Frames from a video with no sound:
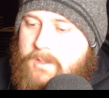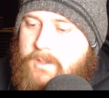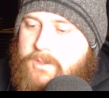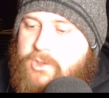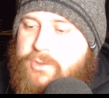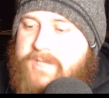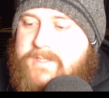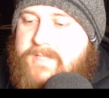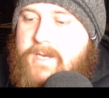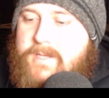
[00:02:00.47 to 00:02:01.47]
Does your
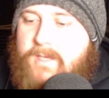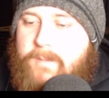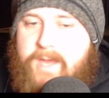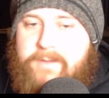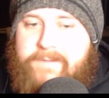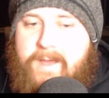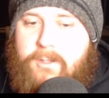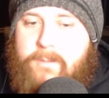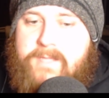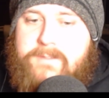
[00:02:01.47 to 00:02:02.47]
dad say anything about the fat
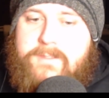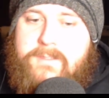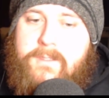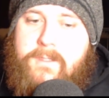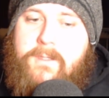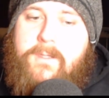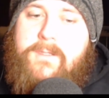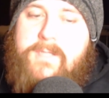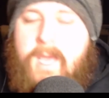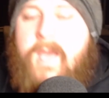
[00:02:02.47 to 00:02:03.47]
comments?
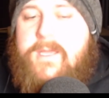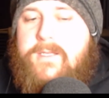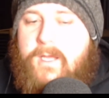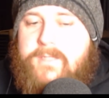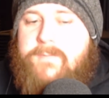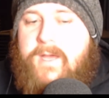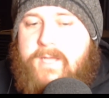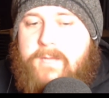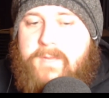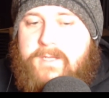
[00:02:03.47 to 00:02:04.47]
Yeah, he does. My
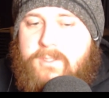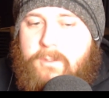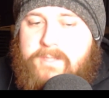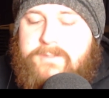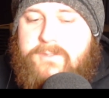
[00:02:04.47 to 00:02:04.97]
dad makes comments as